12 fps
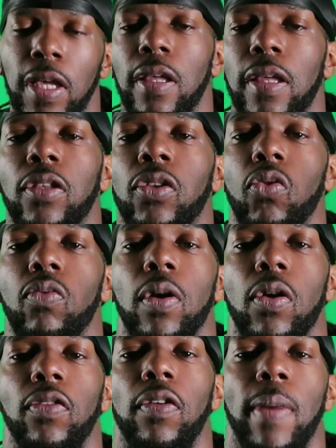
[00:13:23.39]
to burn
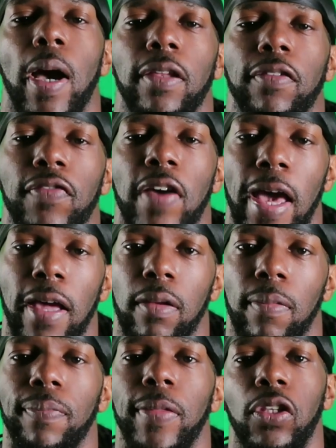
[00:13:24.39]
the body fat
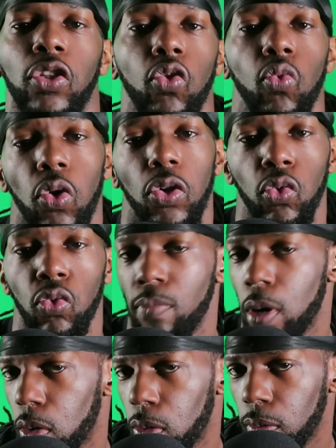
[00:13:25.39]
that you want to burn.